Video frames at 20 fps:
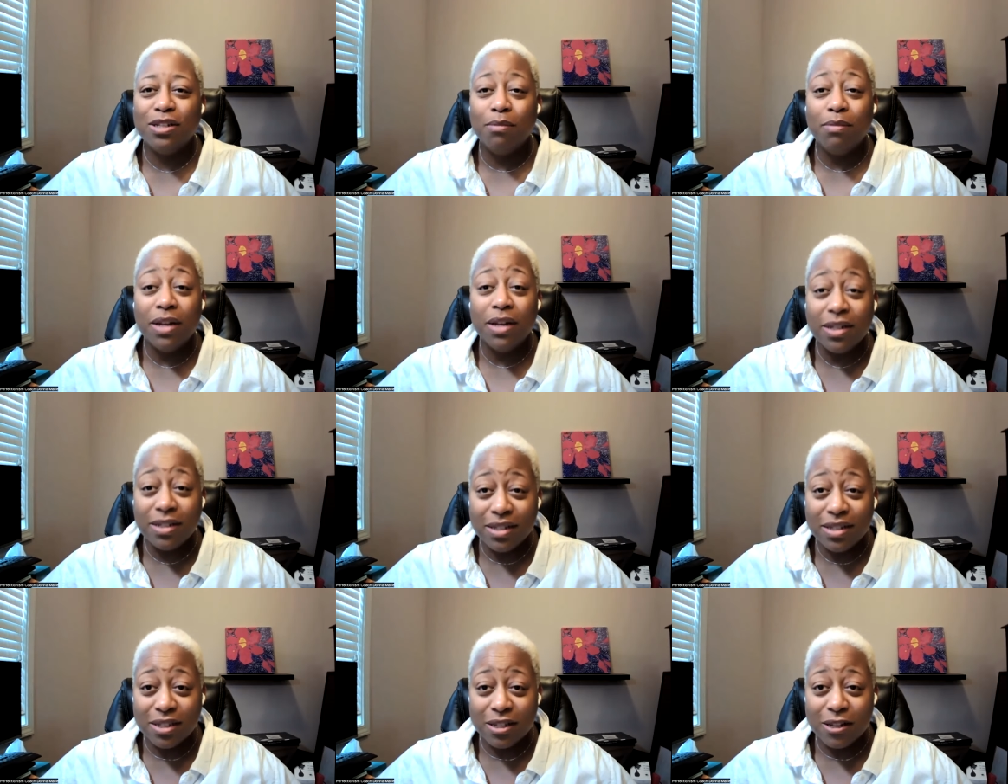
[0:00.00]

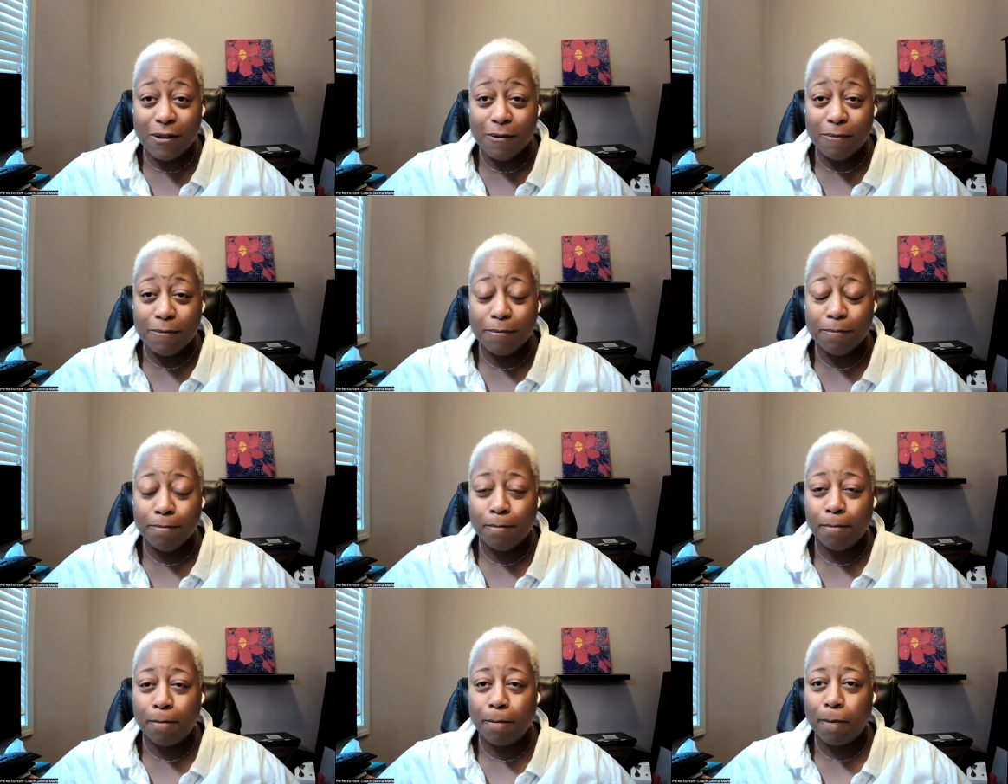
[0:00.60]
gymnasts
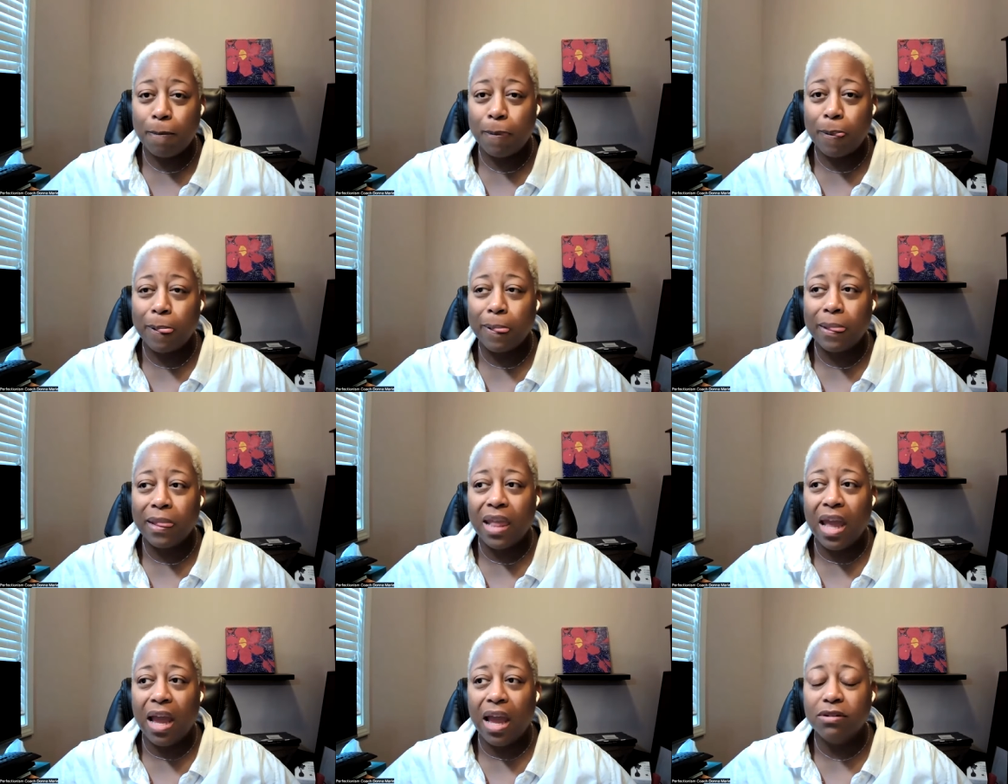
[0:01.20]

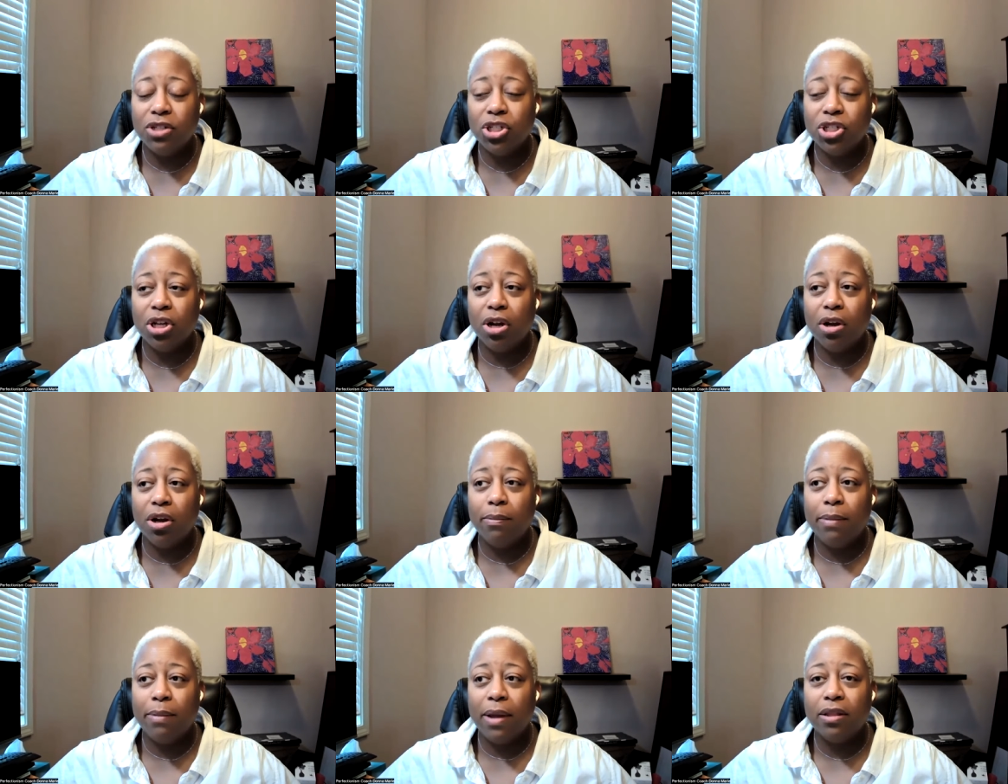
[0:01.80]
have
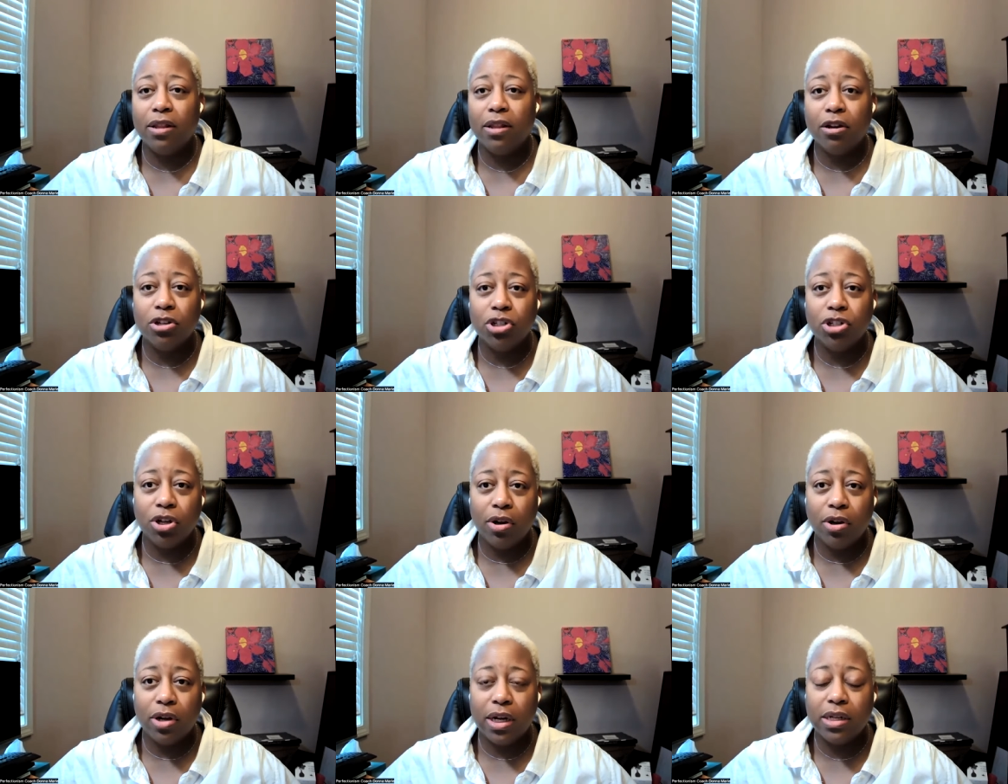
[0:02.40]
shared about their
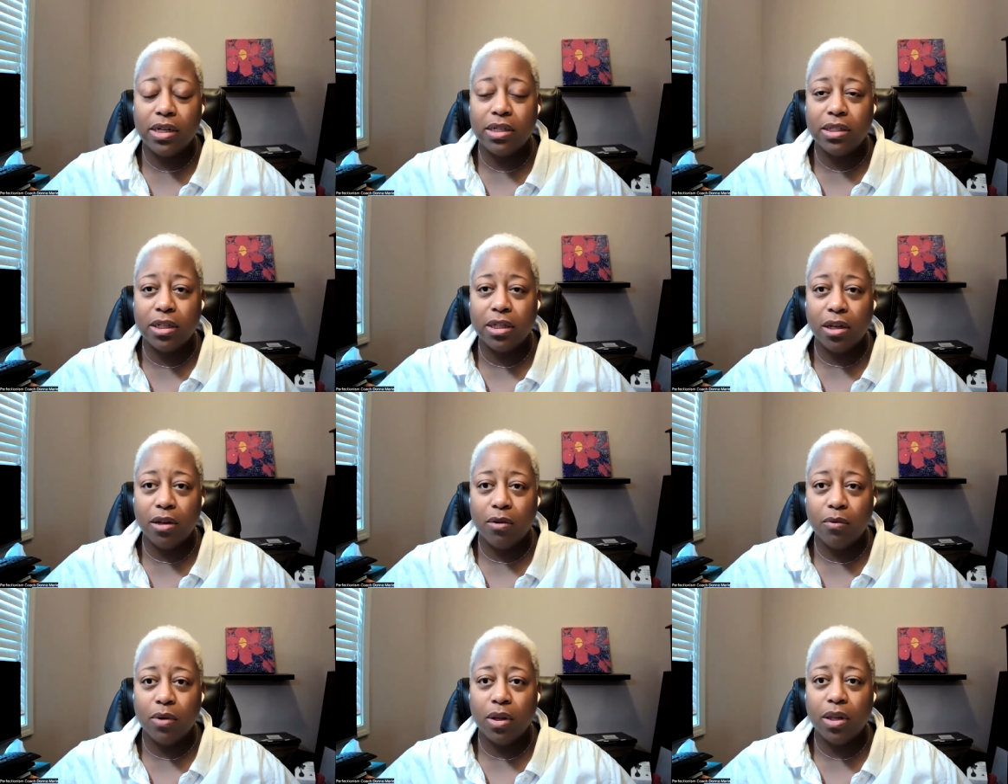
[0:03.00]
journeys
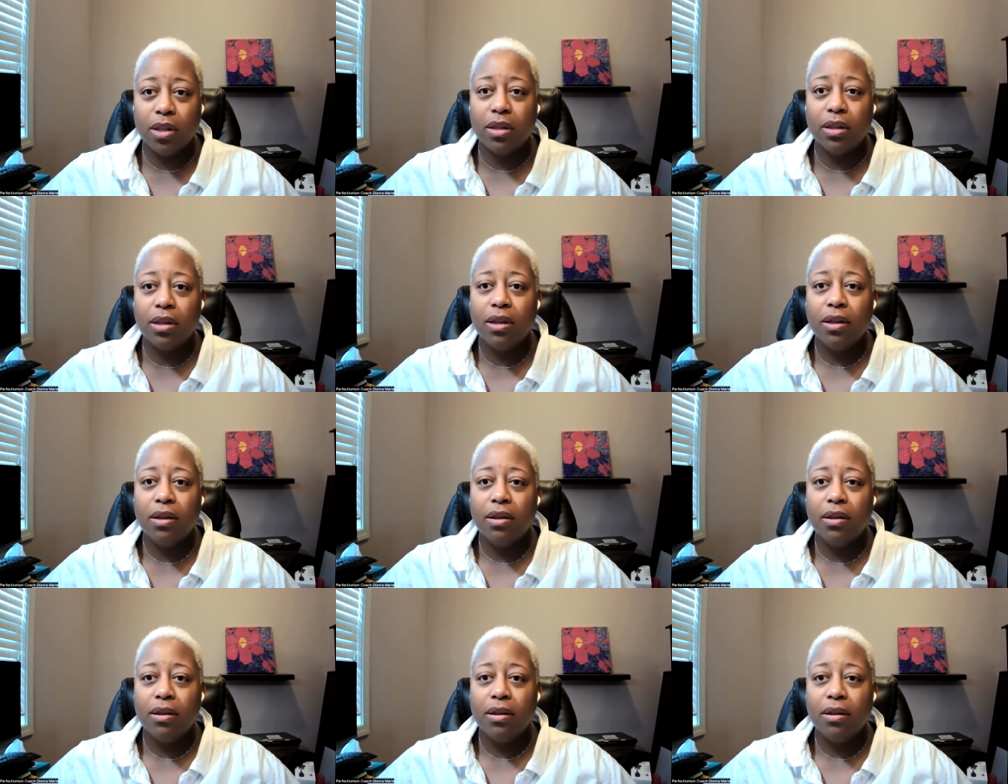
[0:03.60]
dealing with
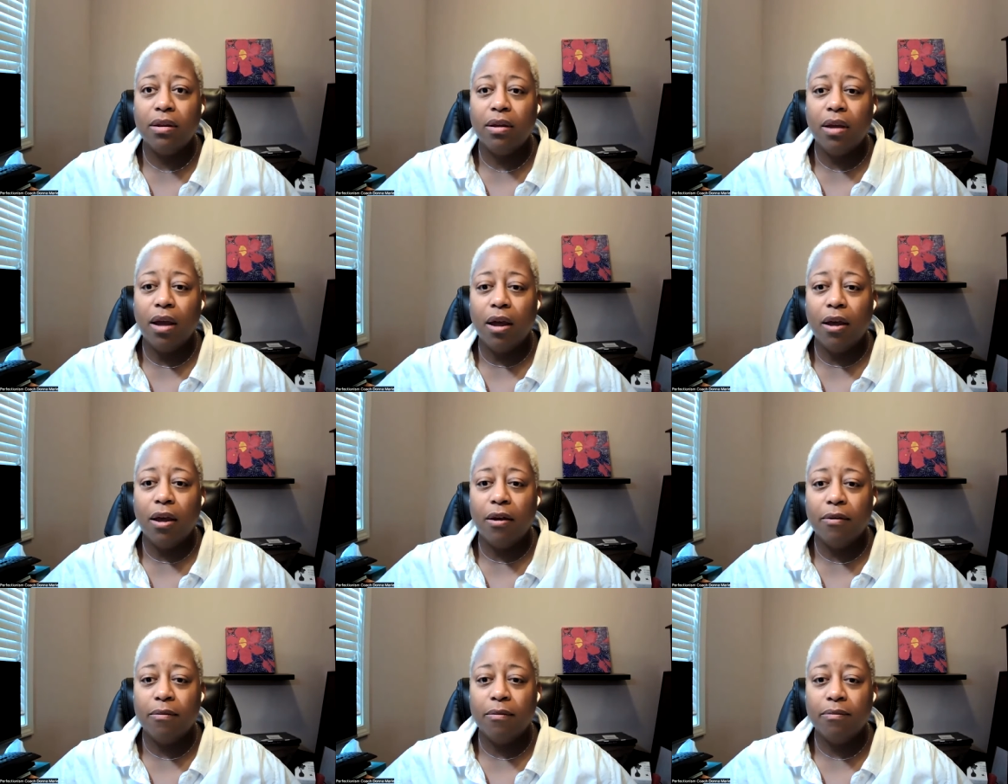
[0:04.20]

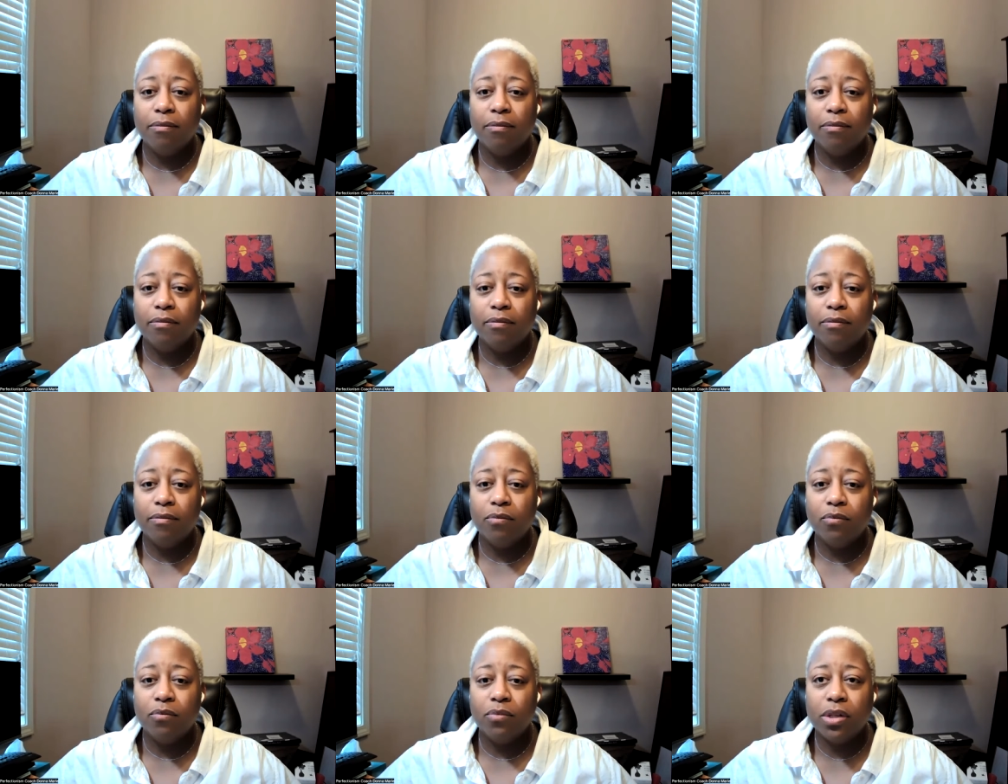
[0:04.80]
um,
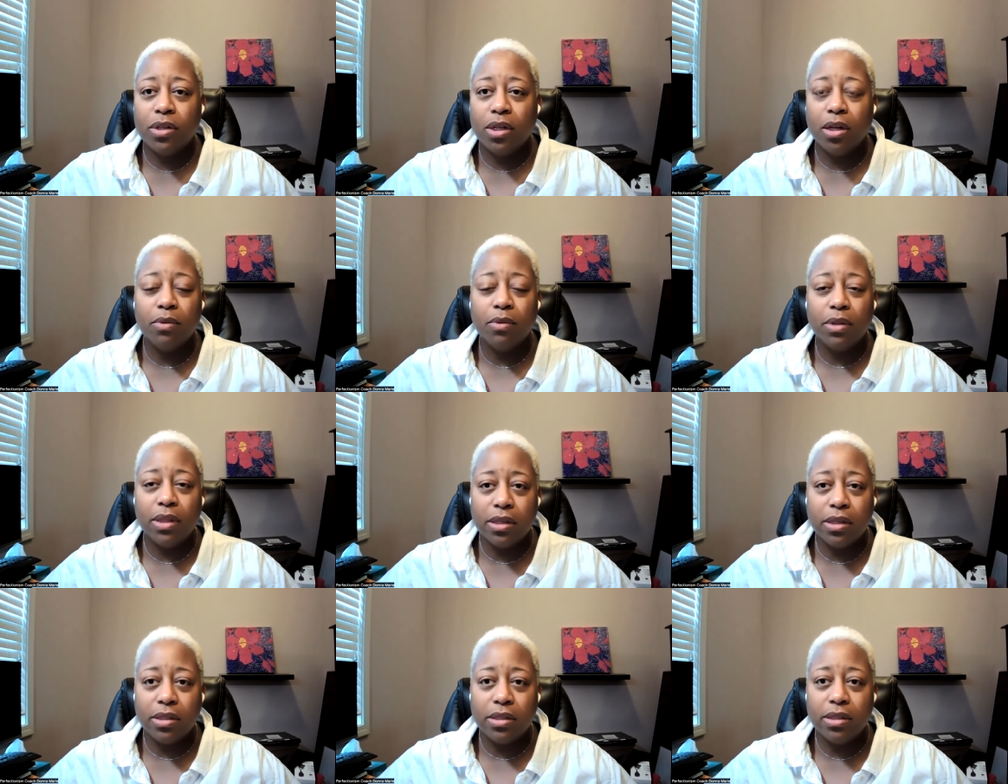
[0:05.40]
dealing
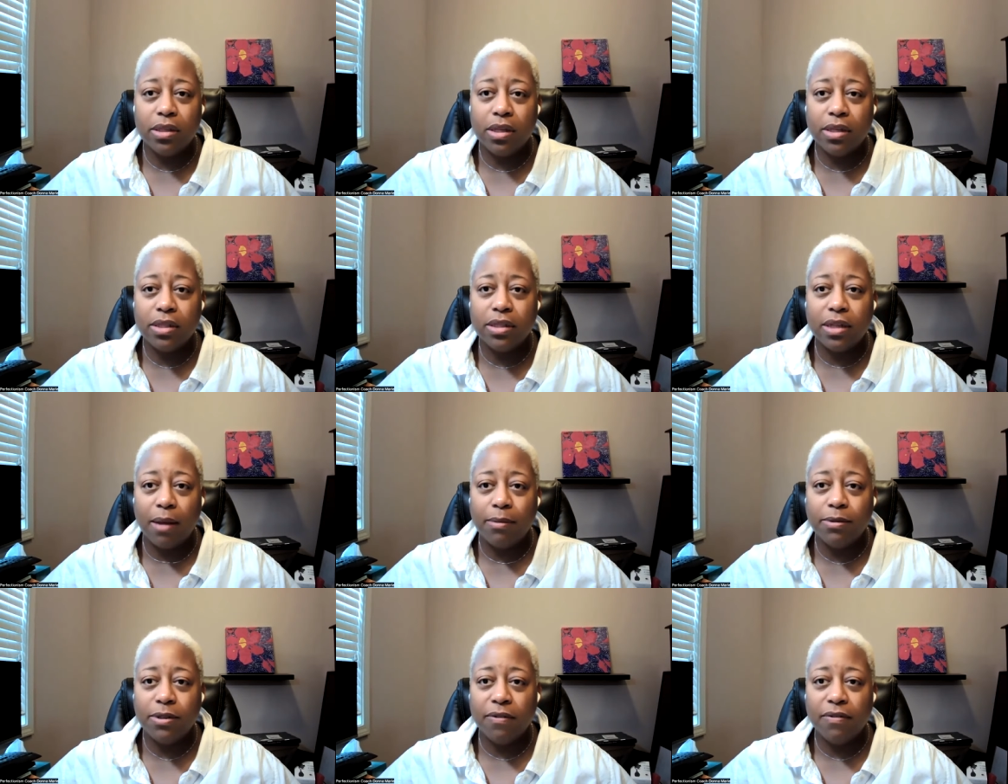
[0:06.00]
with this, these
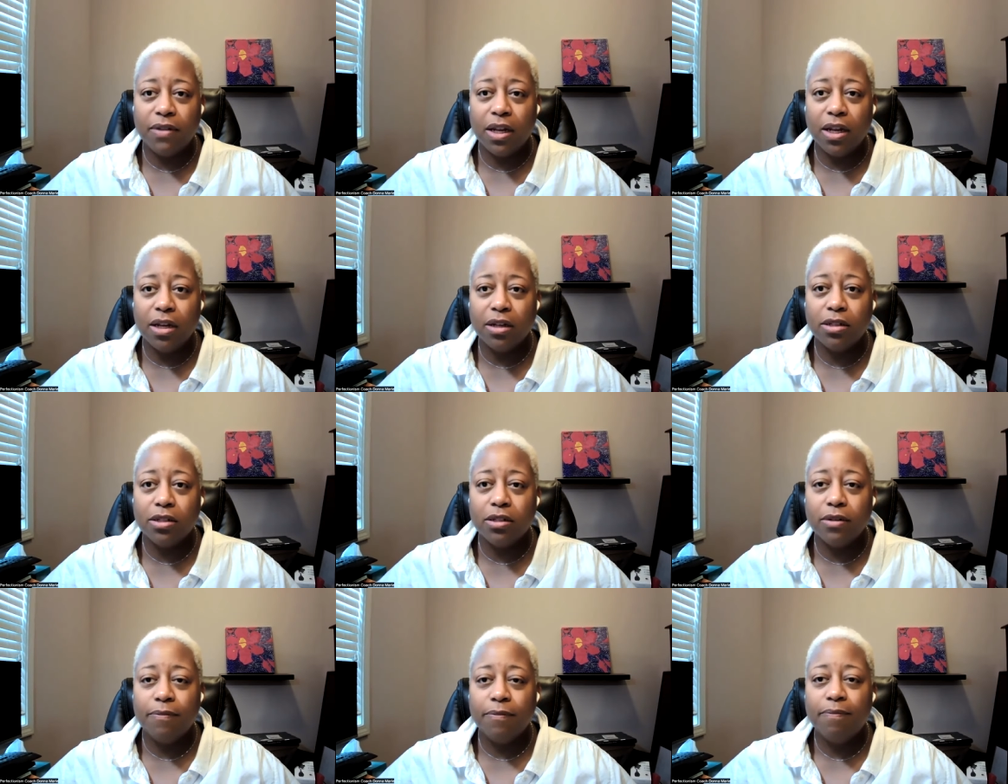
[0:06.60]
types of
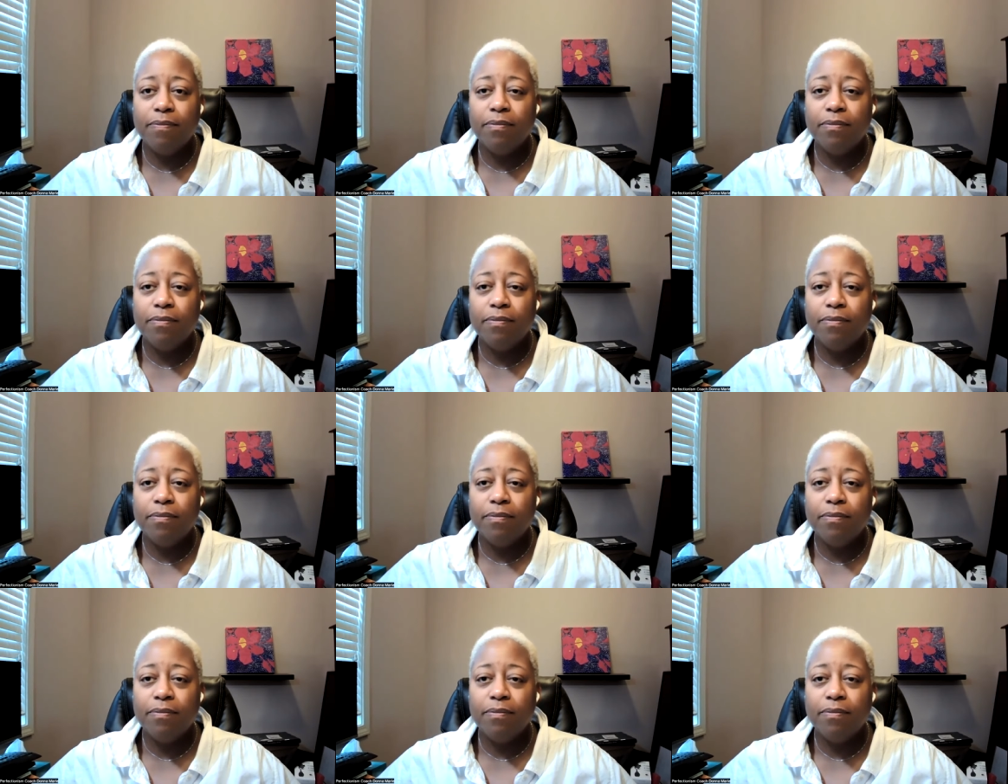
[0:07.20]
things.